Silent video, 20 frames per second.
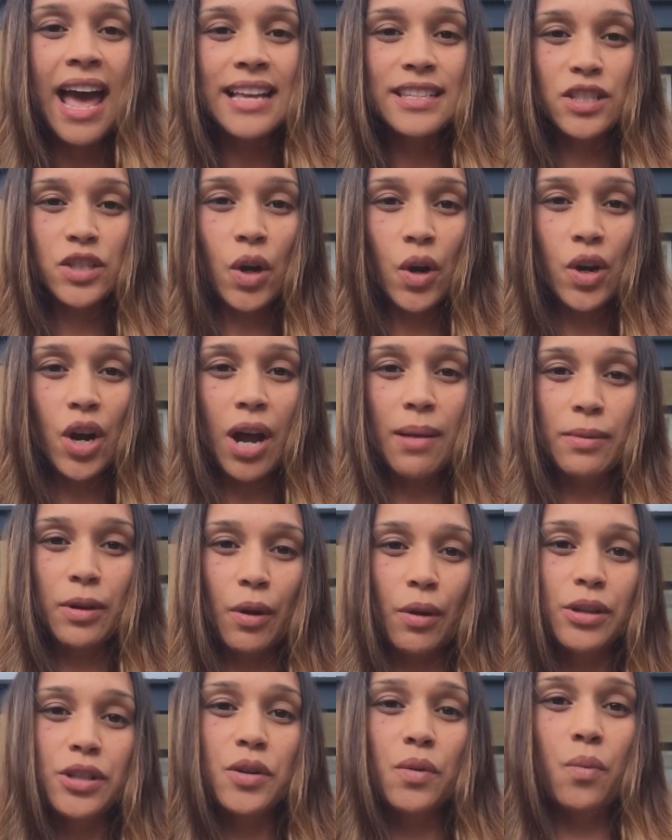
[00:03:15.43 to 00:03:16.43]
So I'm
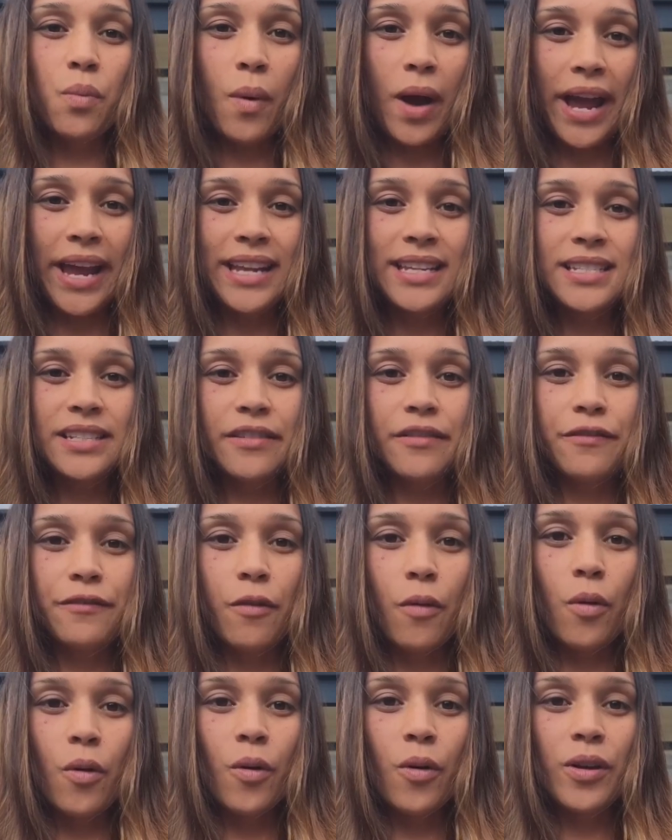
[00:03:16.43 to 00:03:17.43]
going to wait
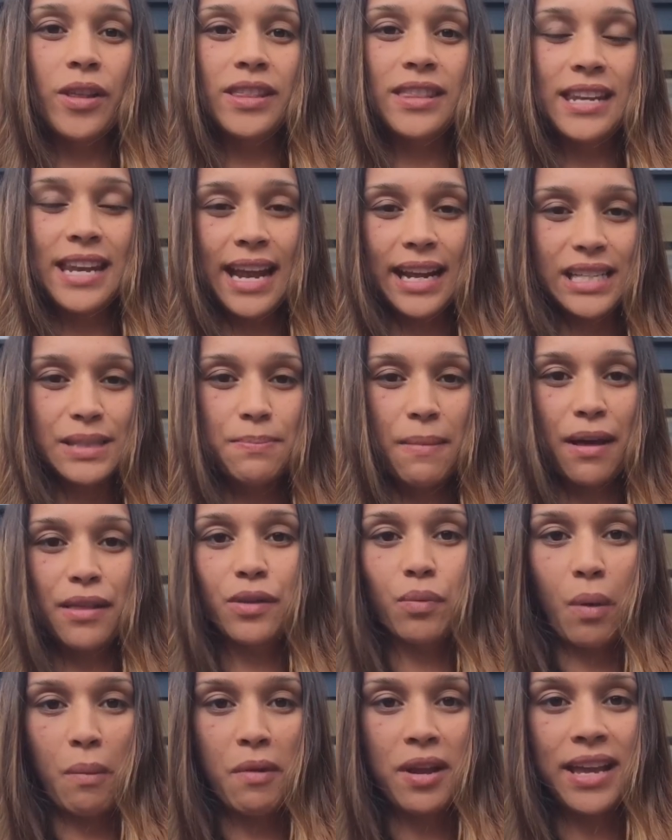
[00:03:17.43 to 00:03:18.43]
for the next
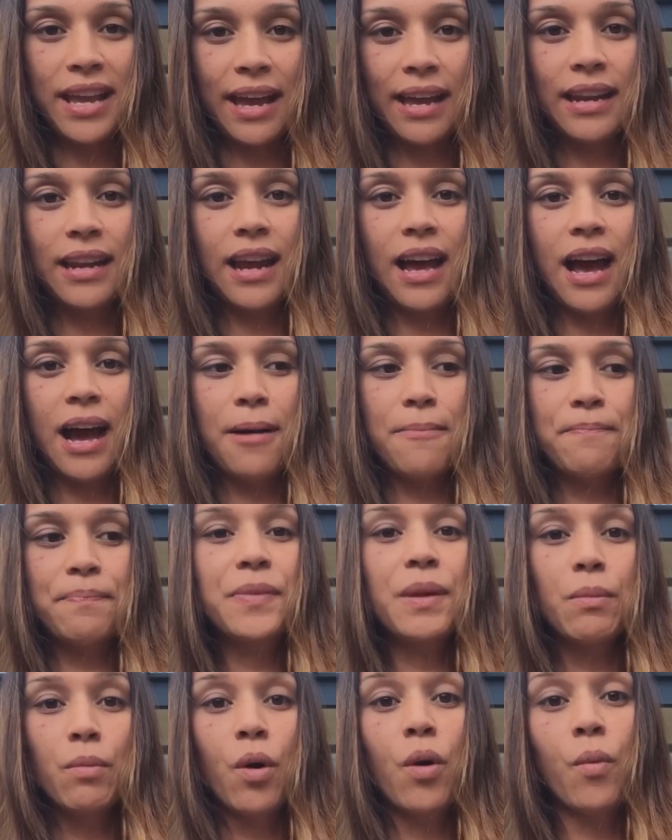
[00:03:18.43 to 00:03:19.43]
month when we get
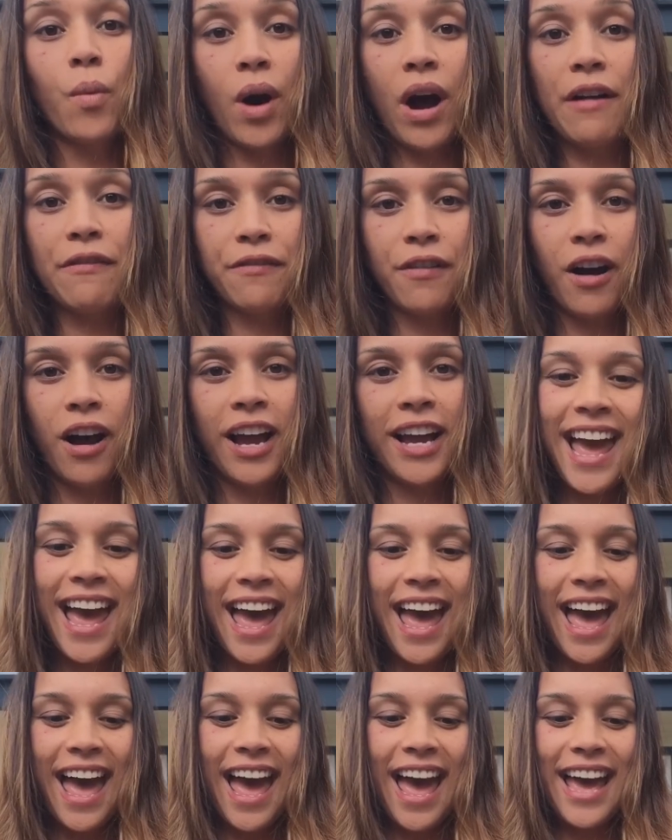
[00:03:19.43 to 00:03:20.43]
um, more Wi-Fi
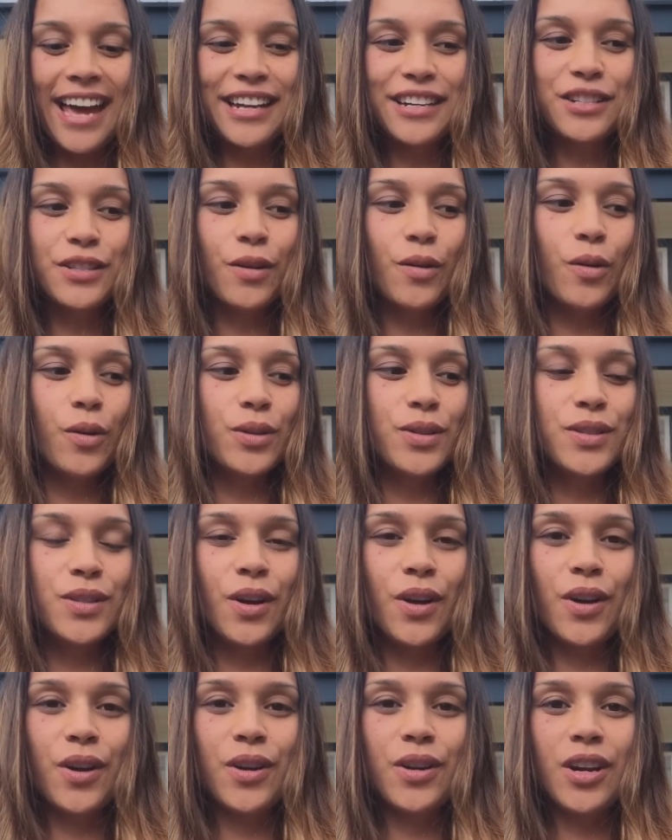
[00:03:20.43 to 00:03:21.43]
and
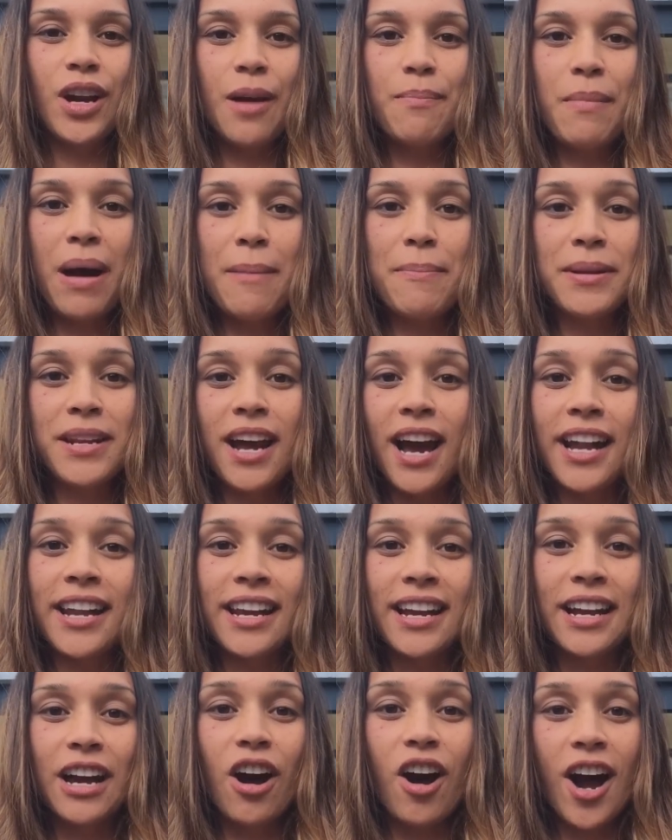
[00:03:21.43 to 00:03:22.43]
also my
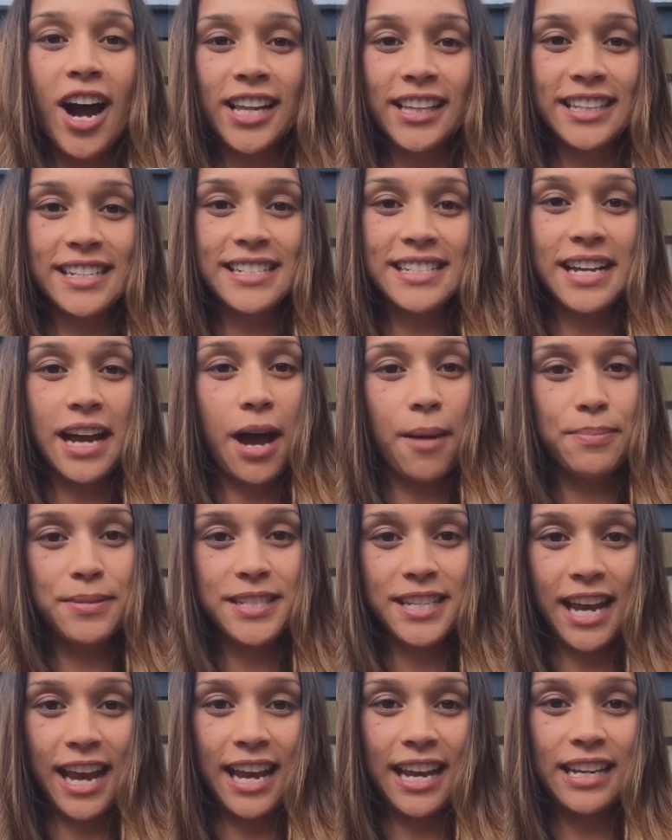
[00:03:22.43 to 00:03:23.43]
banana island
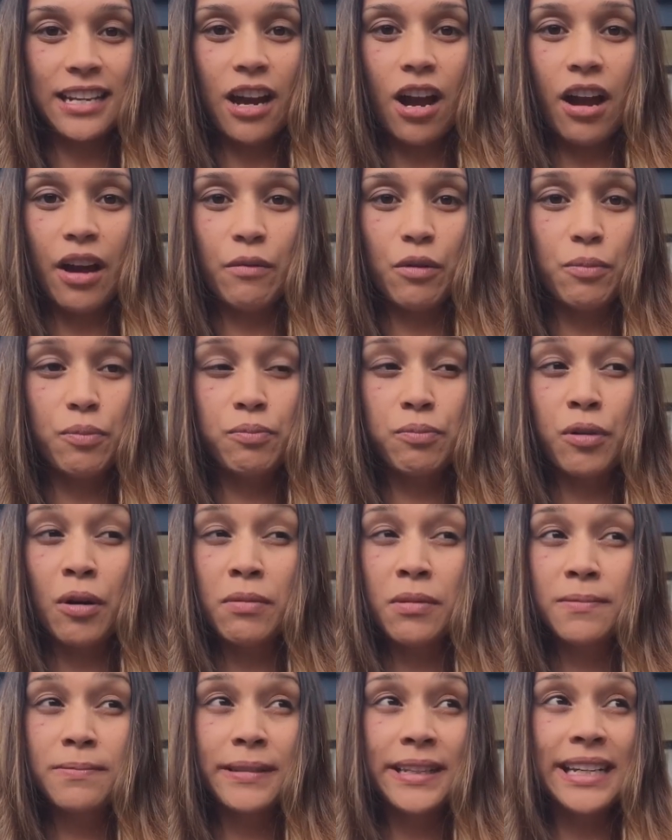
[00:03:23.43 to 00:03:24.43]
update. I will
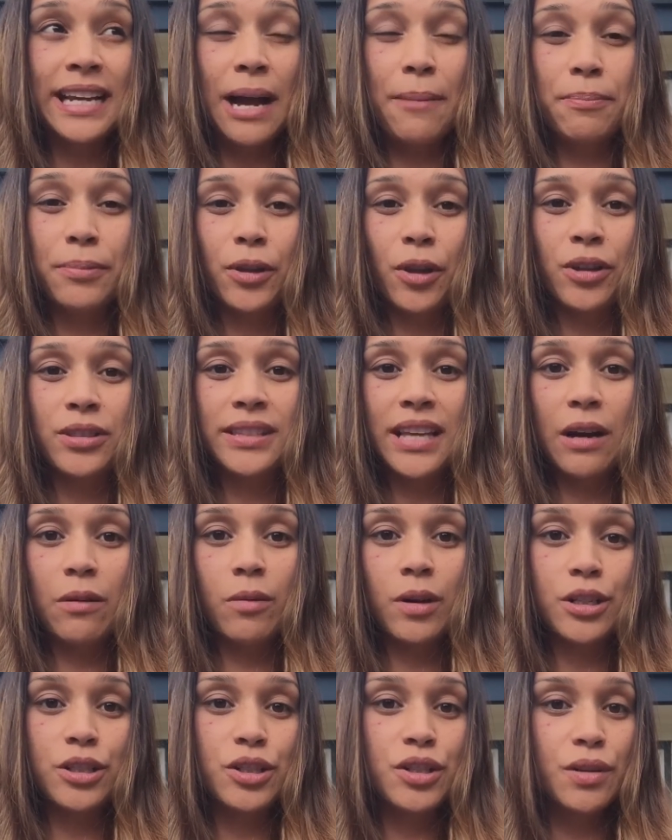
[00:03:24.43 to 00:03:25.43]
probably upload that
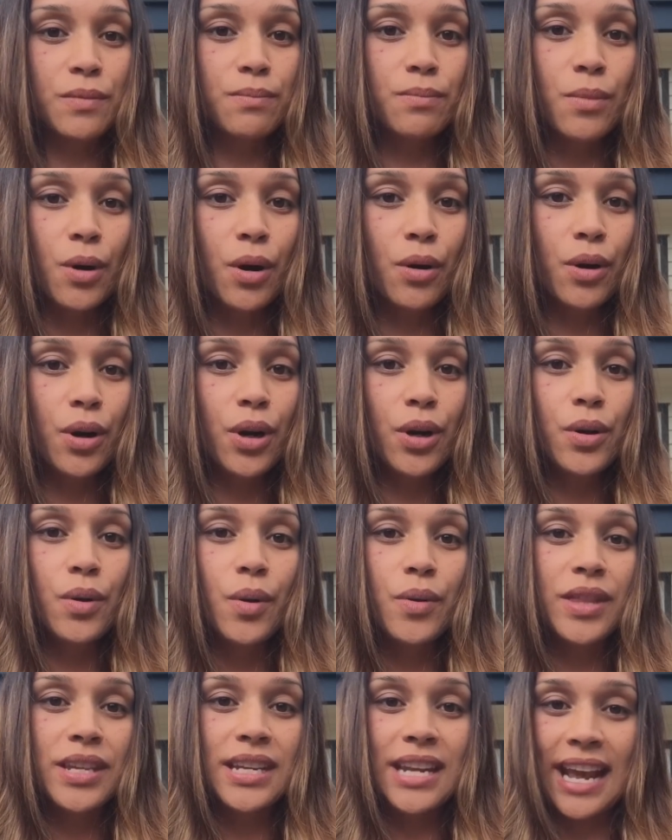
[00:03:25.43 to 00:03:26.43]
one tomorrow
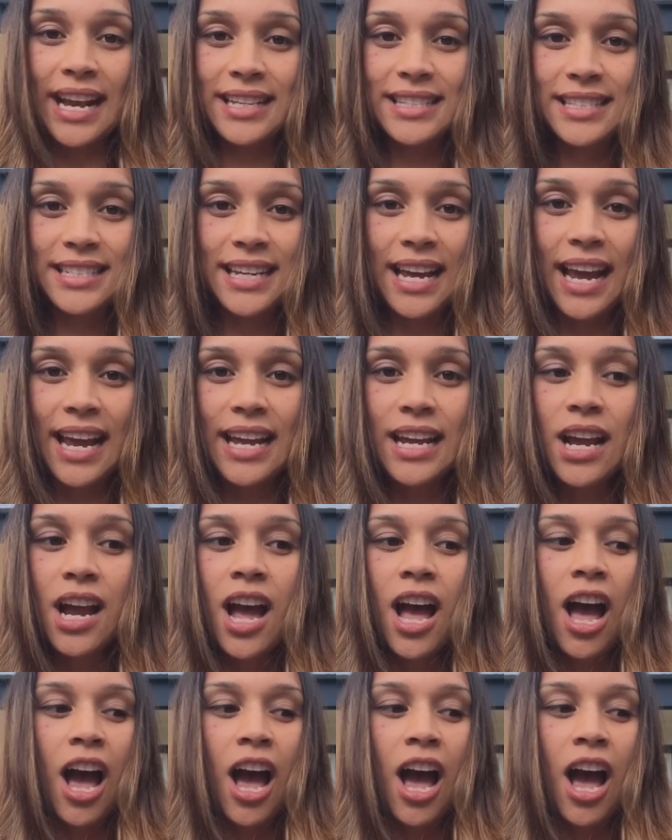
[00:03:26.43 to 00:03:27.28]
or the next day.